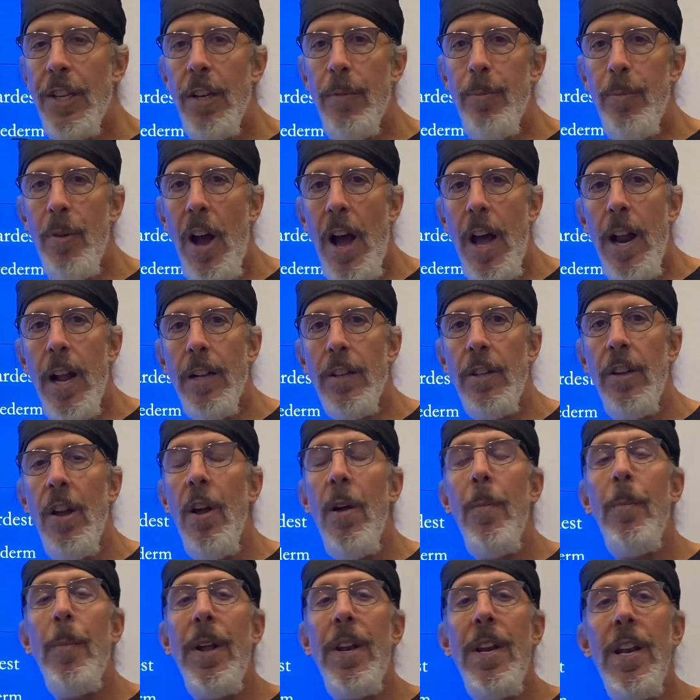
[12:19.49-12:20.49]
products,
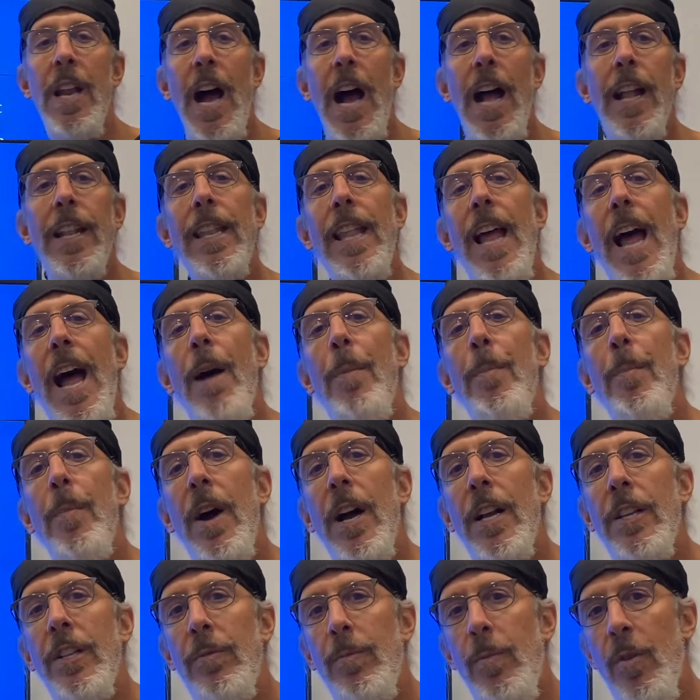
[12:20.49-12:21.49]
but not that
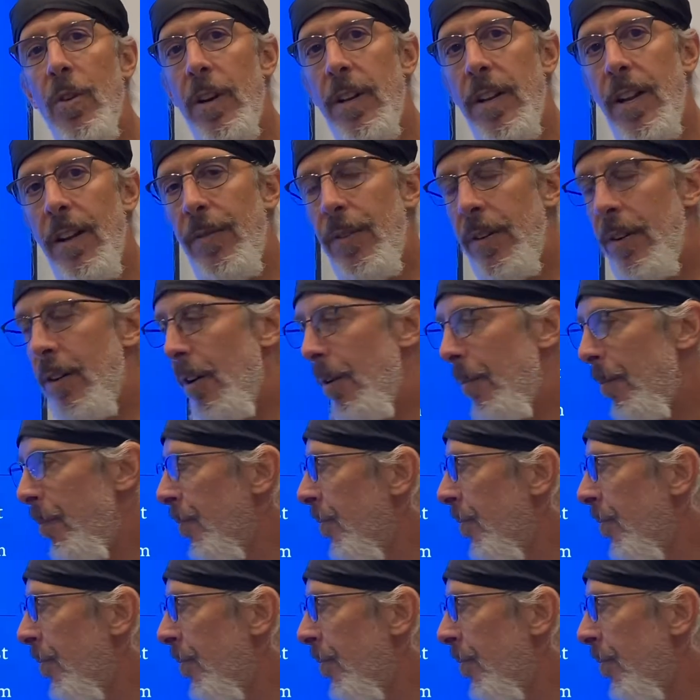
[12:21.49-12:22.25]
much more difficult.